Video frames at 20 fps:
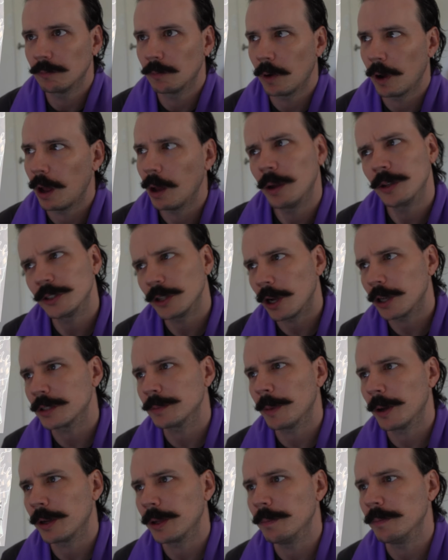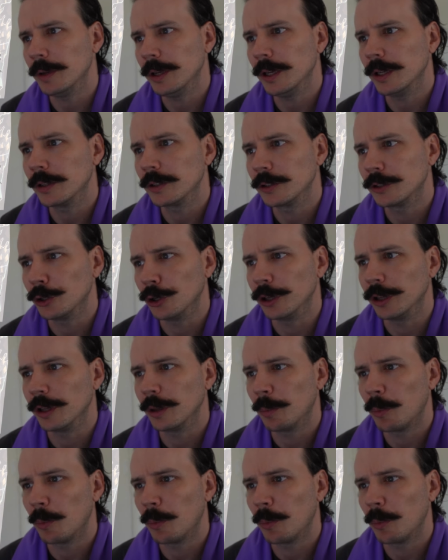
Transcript: I talked about him being good in the